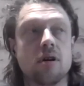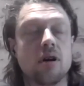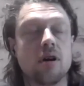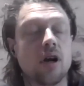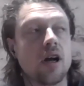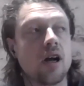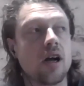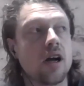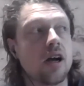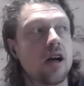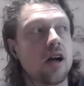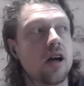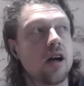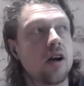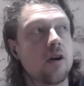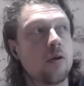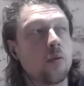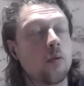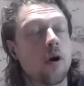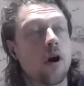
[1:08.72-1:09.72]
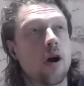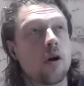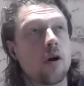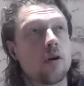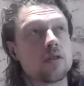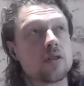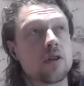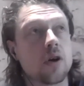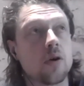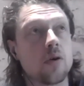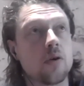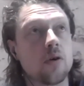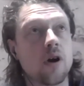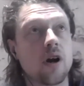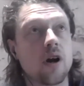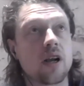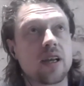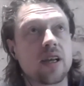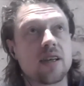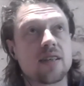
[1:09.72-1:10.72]
So
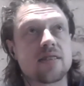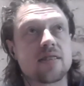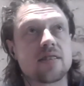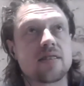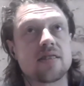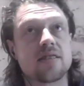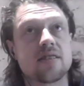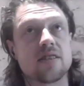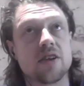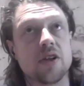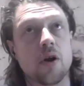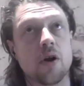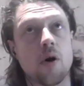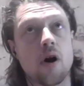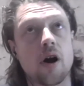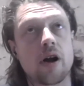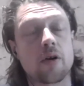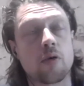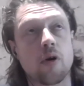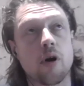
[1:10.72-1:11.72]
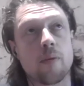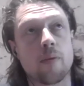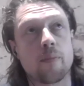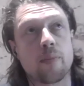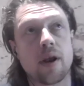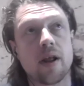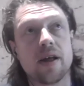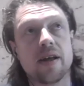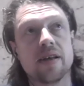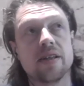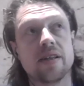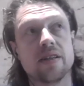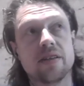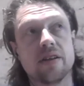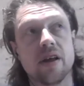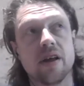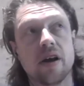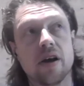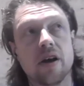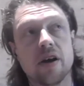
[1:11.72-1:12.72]
I guess, I grew up
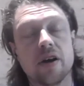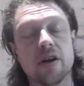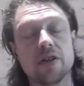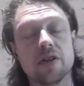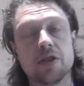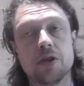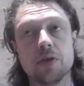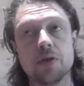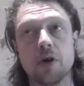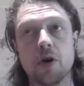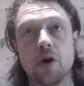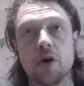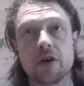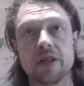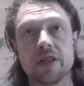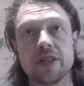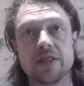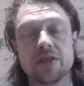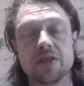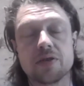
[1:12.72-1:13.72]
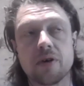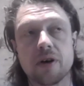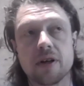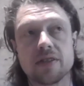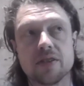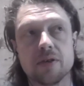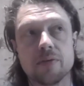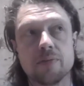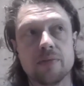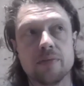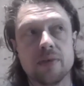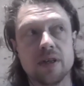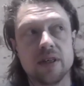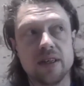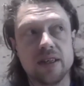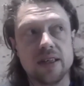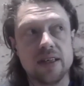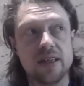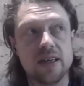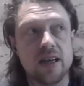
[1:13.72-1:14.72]
playing junior hockey in Streatham,
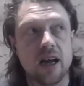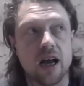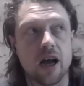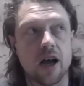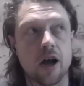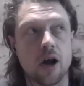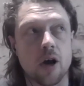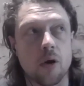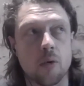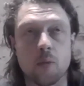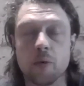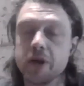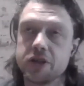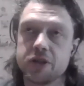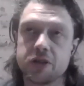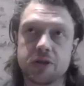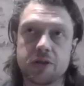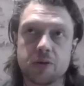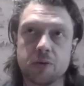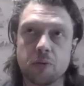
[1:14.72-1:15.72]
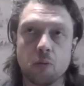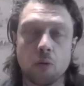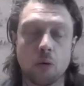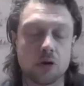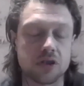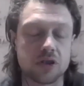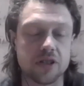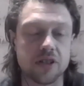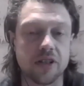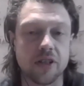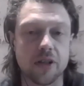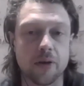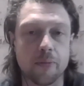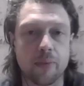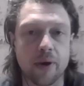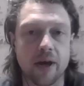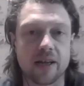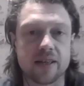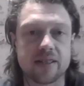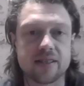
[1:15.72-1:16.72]
which wasn't
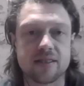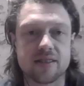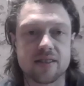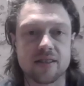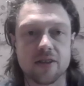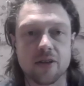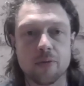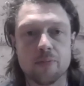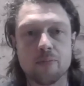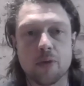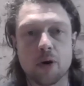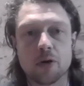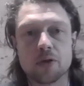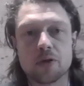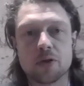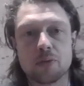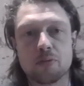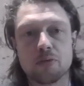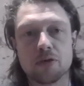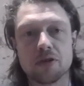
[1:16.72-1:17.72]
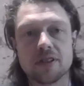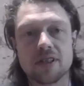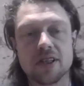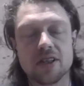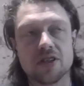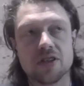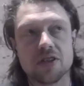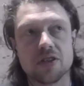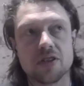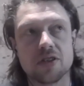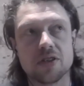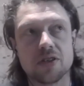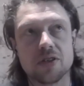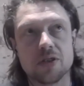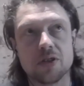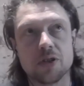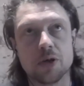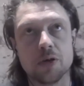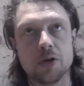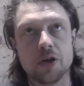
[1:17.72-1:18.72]
the most
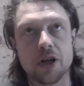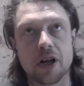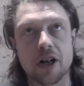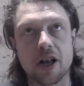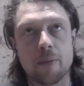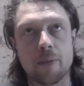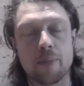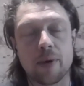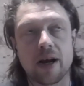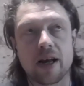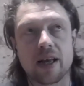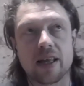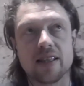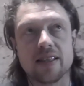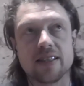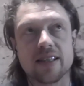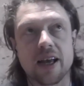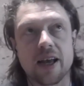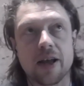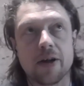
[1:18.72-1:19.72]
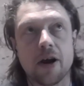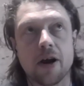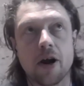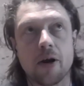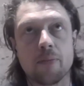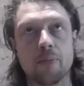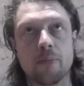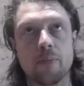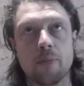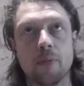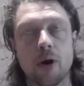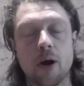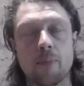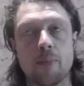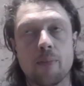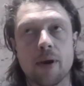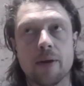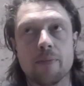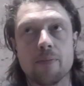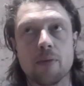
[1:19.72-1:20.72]
prestigious junior club back in the day. I
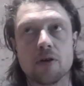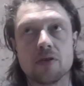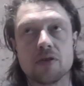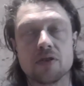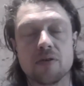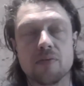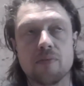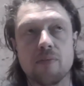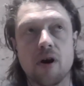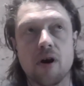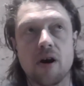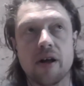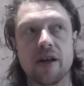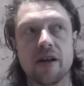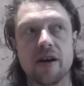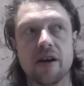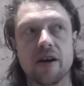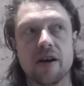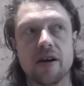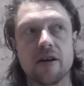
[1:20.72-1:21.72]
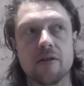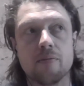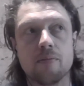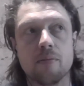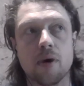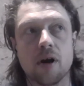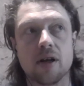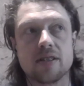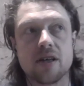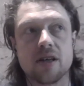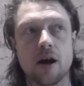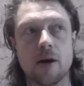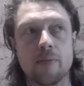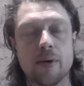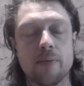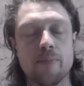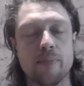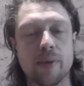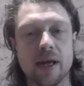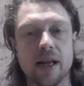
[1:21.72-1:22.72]
played most of my time
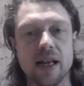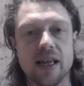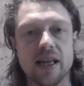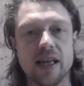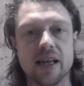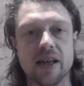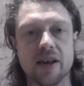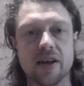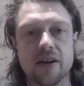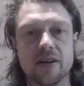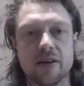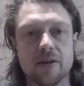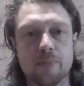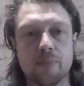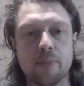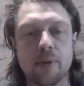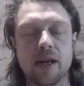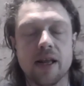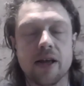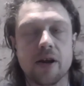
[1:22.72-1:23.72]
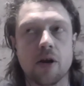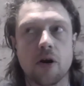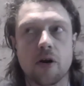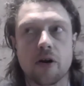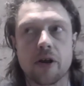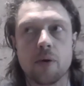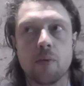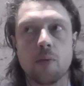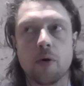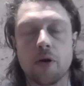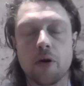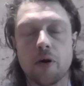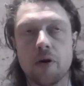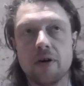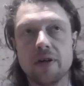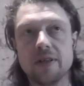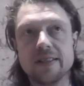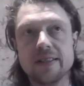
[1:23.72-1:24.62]
in B League hockey and whatnot.